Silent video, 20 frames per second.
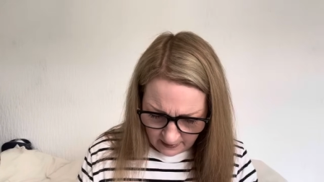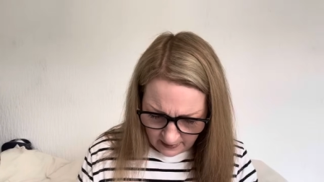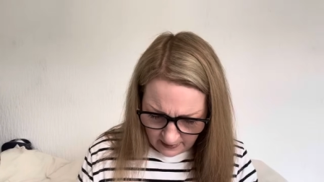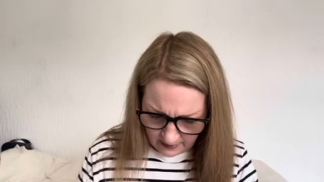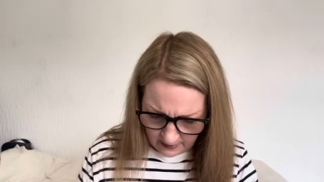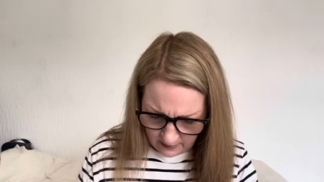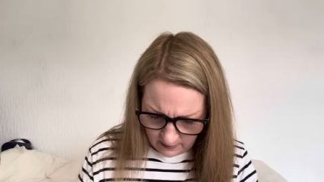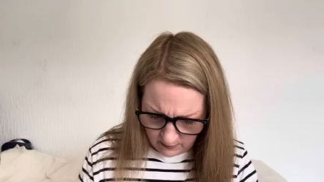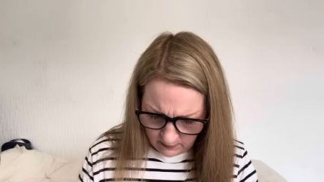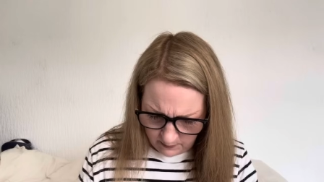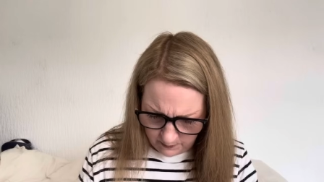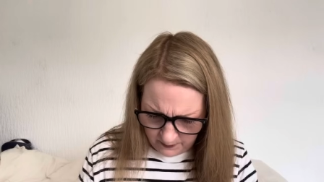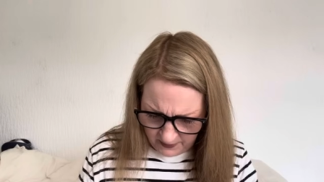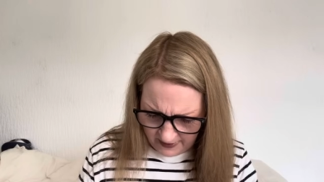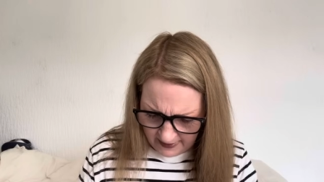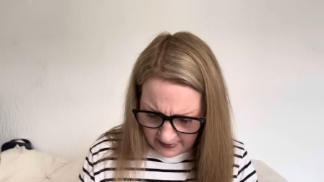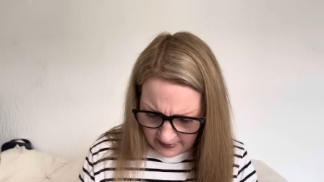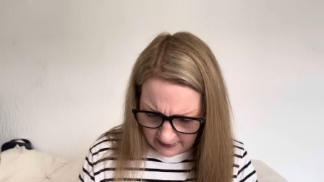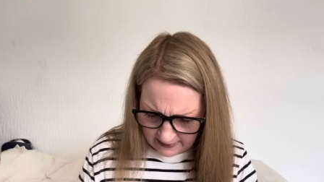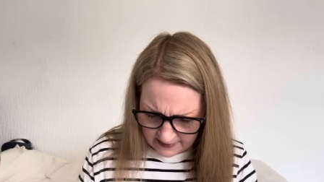uh,
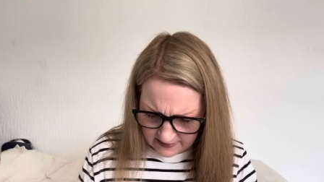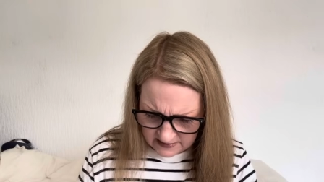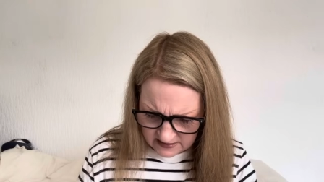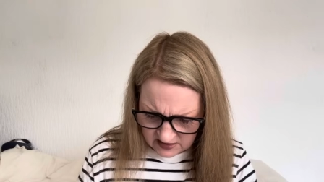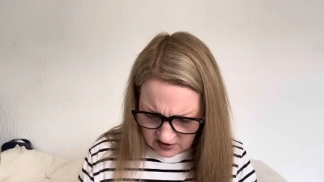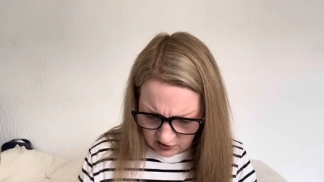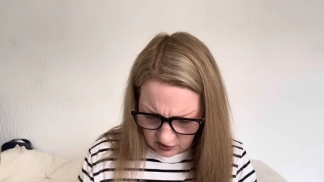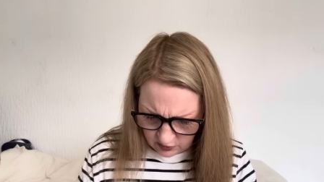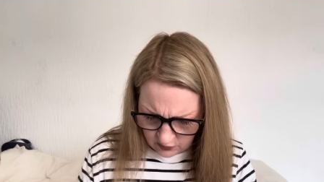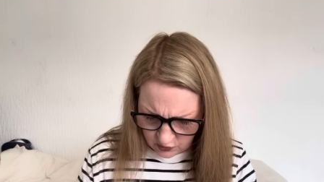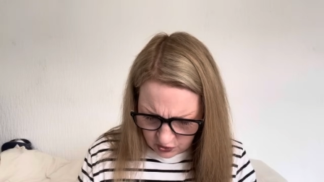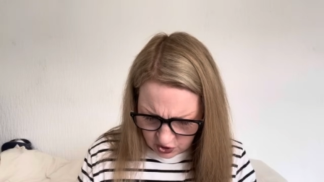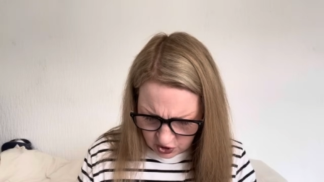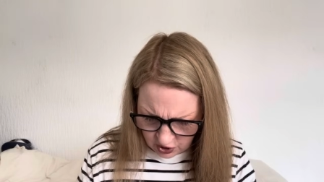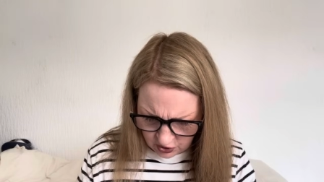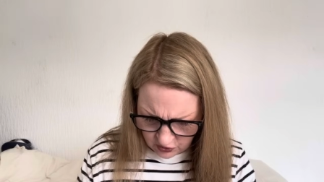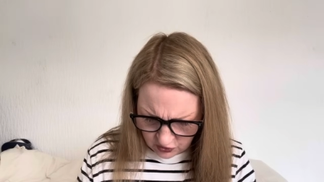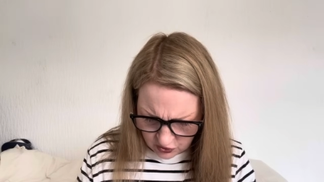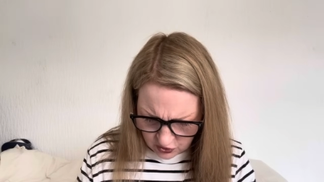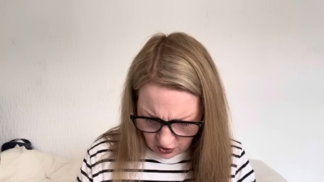peeling
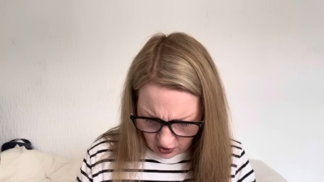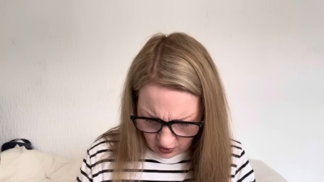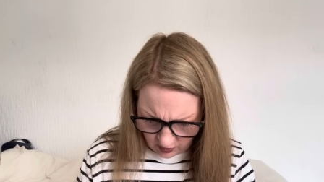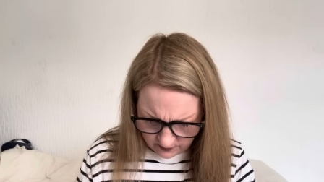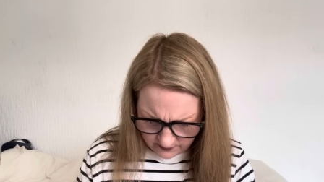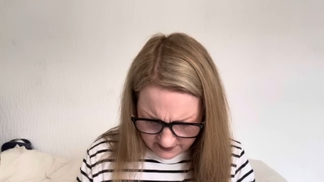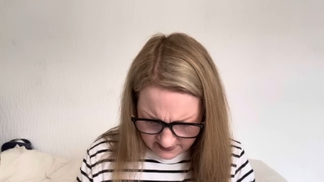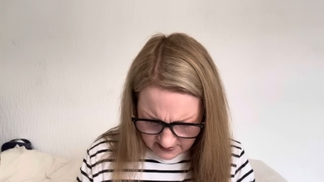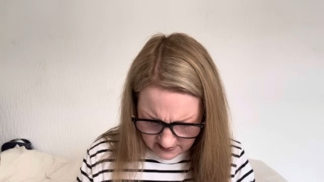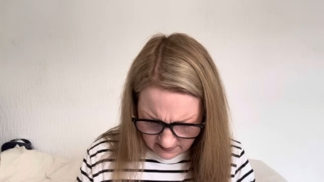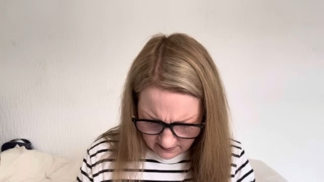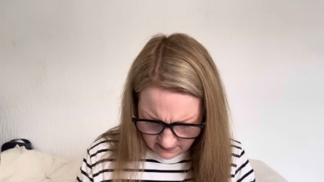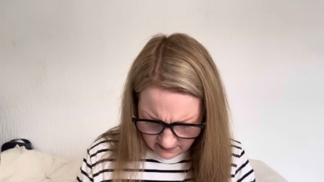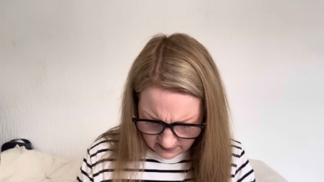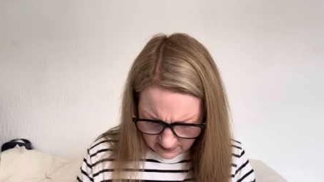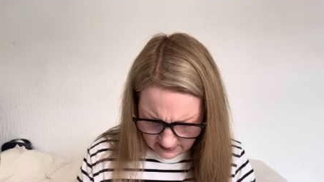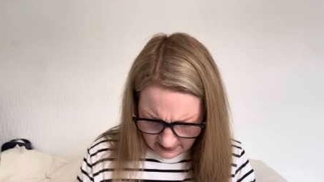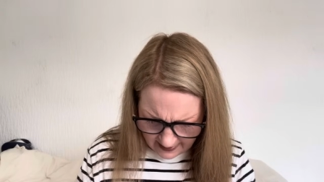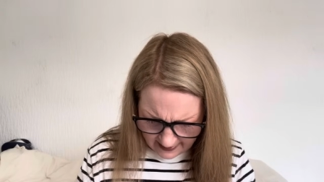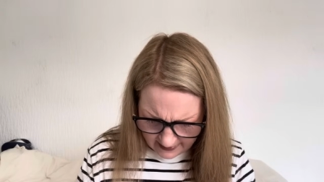solution drops
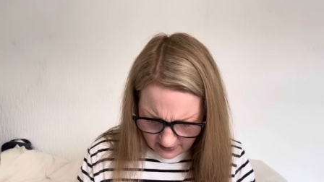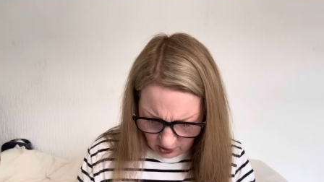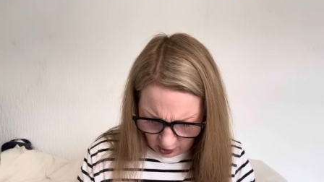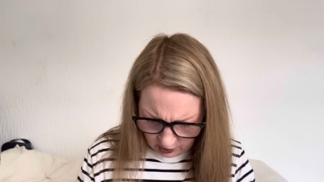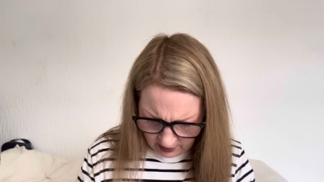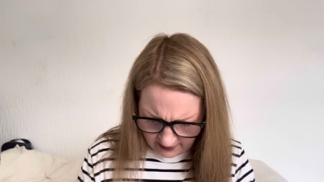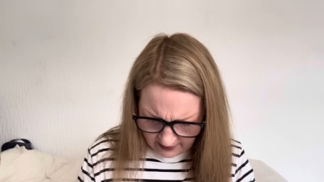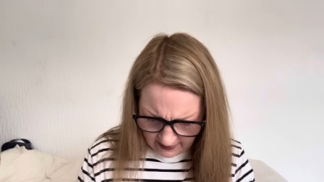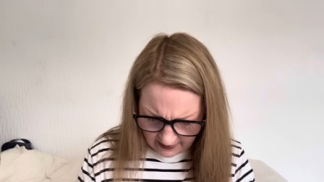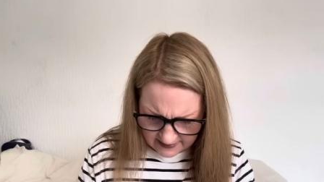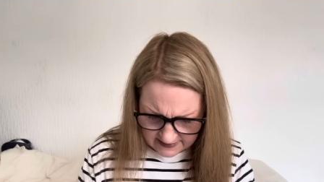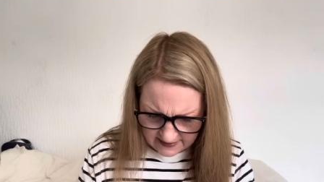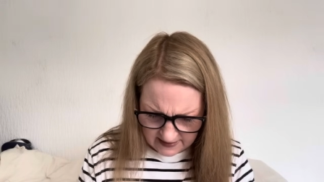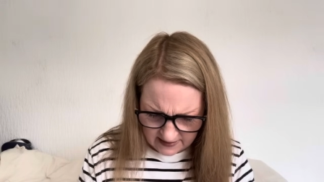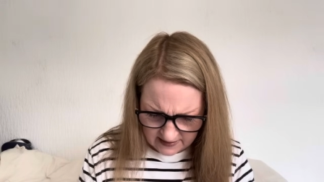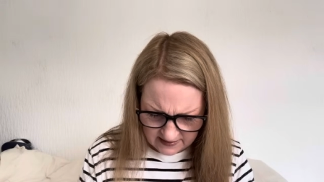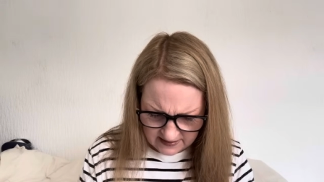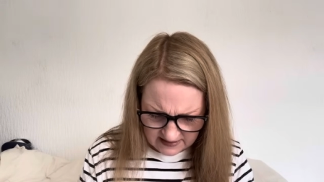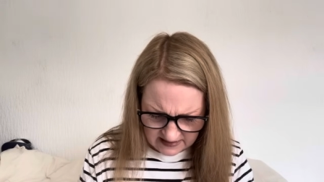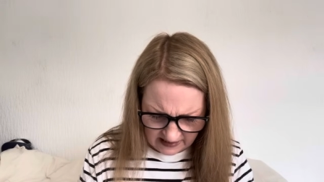glycolic acid
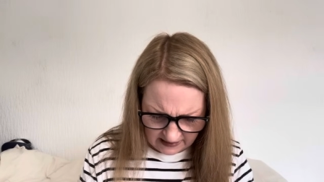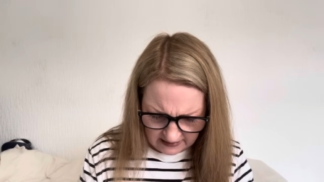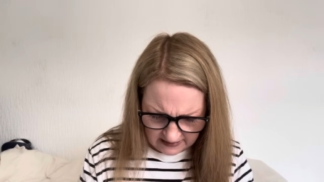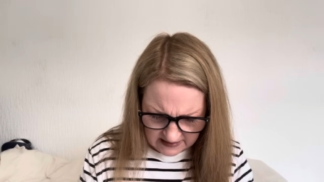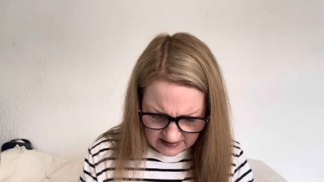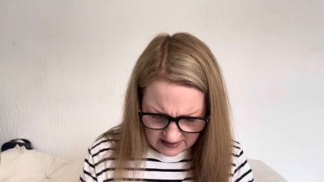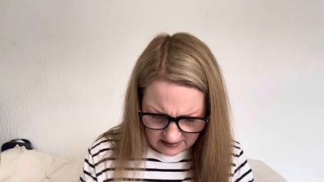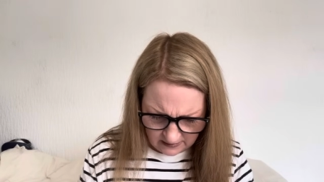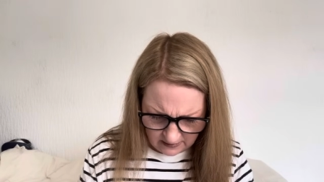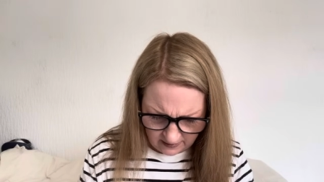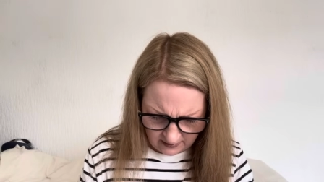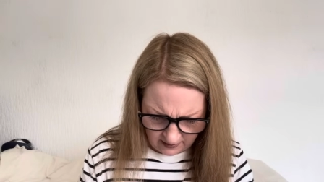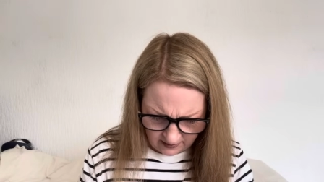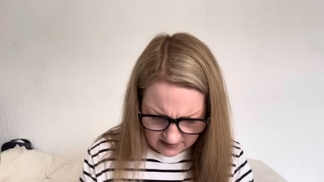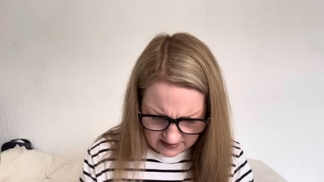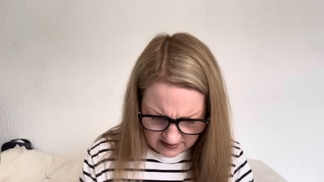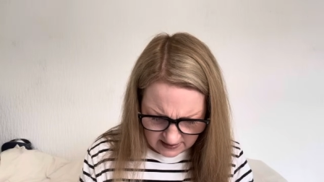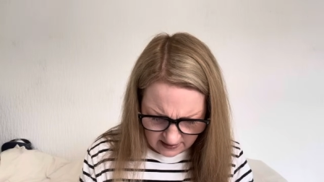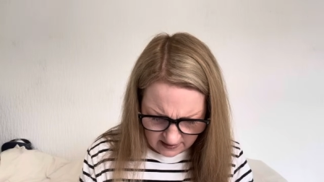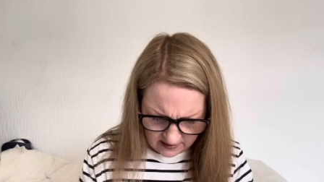and salicylic
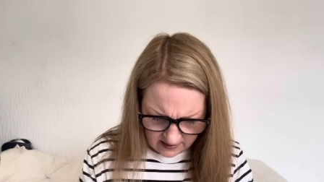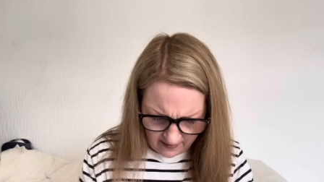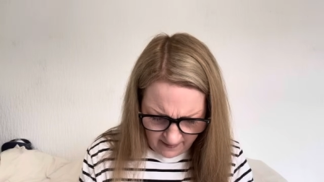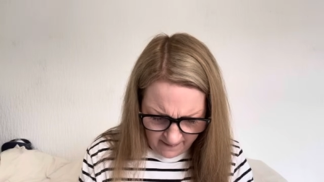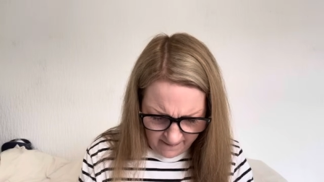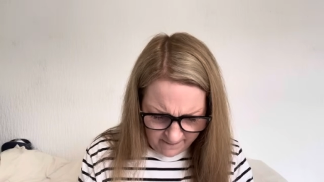acid,